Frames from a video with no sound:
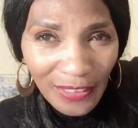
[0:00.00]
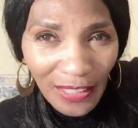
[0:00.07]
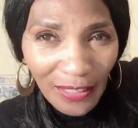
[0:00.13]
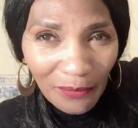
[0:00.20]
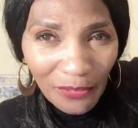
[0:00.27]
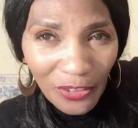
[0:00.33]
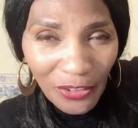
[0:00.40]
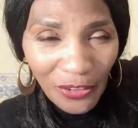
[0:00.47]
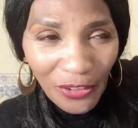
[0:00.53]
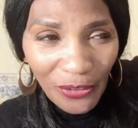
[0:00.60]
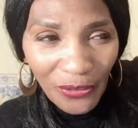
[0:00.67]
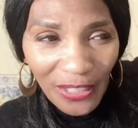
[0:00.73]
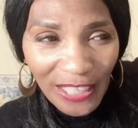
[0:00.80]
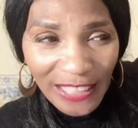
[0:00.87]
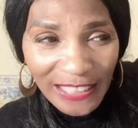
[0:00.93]
I'm sure
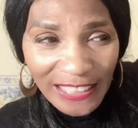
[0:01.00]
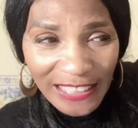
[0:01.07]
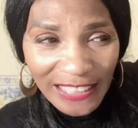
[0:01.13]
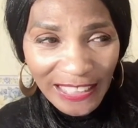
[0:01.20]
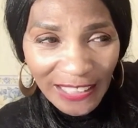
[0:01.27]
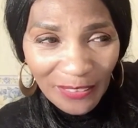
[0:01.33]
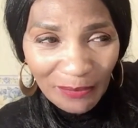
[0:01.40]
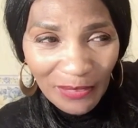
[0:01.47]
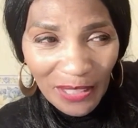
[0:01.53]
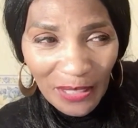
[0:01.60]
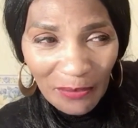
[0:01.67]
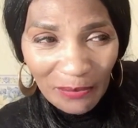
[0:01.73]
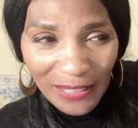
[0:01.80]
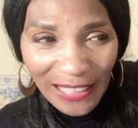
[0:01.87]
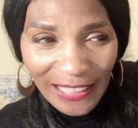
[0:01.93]
you can't see them,
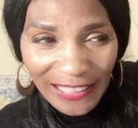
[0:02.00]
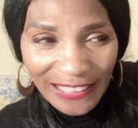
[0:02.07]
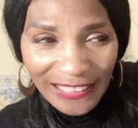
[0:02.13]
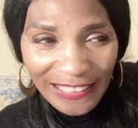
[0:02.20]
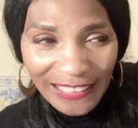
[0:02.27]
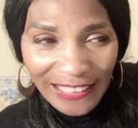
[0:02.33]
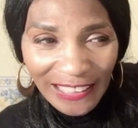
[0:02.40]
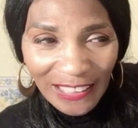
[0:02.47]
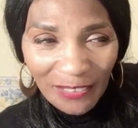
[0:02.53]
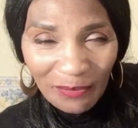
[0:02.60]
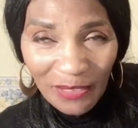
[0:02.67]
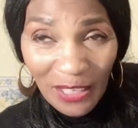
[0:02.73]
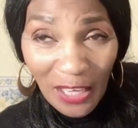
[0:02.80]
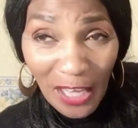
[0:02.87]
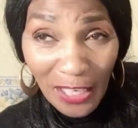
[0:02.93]
but I can see them.
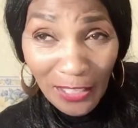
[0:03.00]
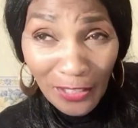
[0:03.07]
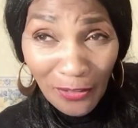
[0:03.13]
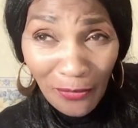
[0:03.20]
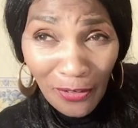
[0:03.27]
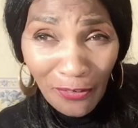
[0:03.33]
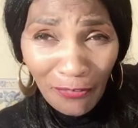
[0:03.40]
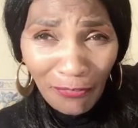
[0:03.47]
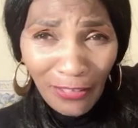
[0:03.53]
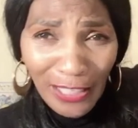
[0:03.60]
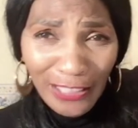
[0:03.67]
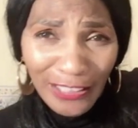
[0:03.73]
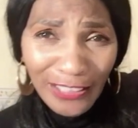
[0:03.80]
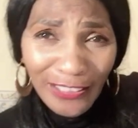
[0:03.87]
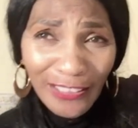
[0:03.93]
A little
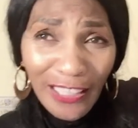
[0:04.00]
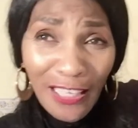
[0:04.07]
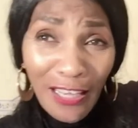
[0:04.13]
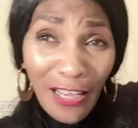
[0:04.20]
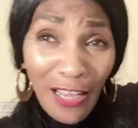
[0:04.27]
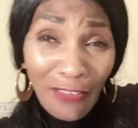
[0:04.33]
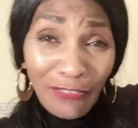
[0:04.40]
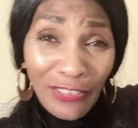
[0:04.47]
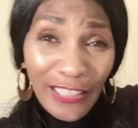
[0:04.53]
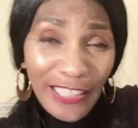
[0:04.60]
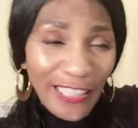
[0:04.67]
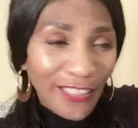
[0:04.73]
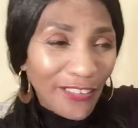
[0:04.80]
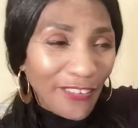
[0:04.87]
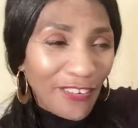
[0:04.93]
reflection of
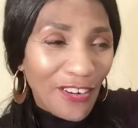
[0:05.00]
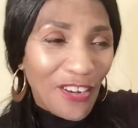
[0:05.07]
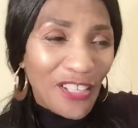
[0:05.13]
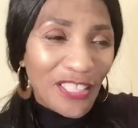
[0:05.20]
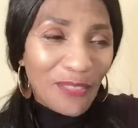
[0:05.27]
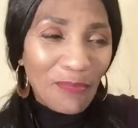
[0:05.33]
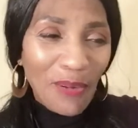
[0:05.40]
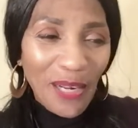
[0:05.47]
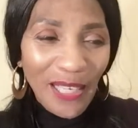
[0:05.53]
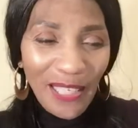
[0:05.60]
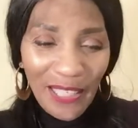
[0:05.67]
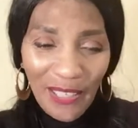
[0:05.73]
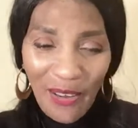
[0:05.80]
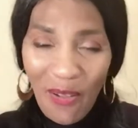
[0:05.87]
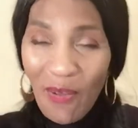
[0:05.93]
glitter
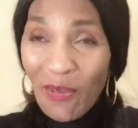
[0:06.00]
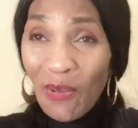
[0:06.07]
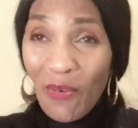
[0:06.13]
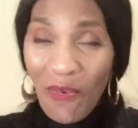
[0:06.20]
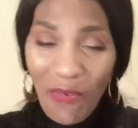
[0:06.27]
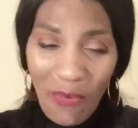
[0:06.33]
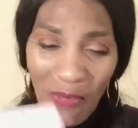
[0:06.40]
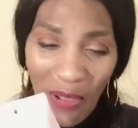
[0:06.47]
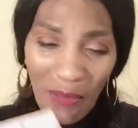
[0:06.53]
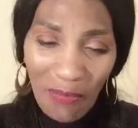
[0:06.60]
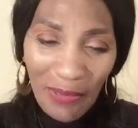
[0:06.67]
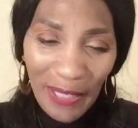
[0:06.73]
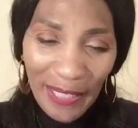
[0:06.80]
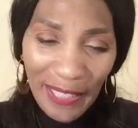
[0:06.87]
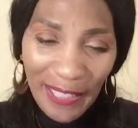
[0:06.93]
sparkling all over
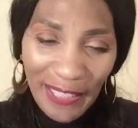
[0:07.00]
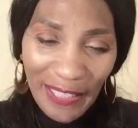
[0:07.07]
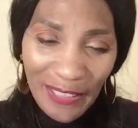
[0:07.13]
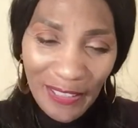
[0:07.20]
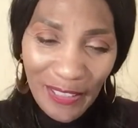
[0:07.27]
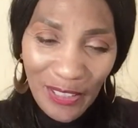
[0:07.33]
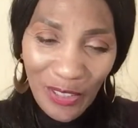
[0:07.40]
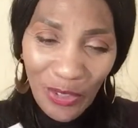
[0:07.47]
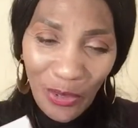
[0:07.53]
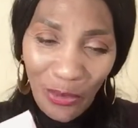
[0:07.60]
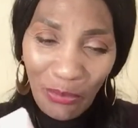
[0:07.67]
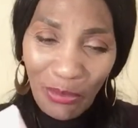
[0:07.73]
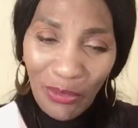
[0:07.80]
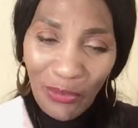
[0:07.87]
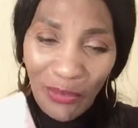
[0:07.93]
my body. That is
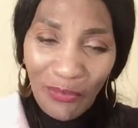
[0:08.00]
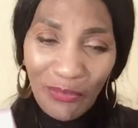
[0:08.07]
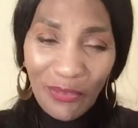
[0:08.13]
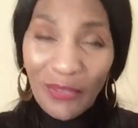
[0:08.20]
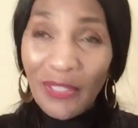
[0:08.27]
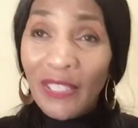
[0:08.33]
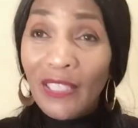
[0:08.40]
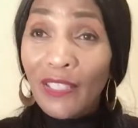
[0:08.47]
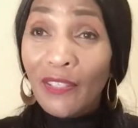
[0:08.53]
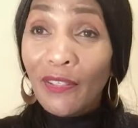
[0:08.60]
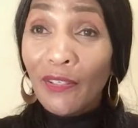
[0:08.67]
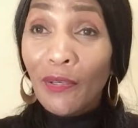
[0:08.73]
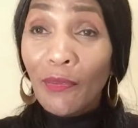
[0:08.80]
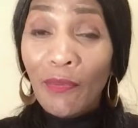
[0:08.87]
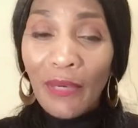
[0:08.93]
so beautiful. You
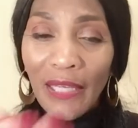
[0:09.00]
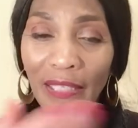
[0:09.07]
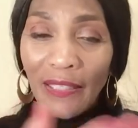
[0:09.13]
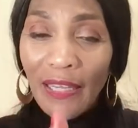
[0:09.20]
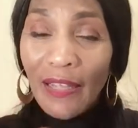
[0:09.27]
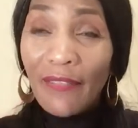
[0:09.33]
know what?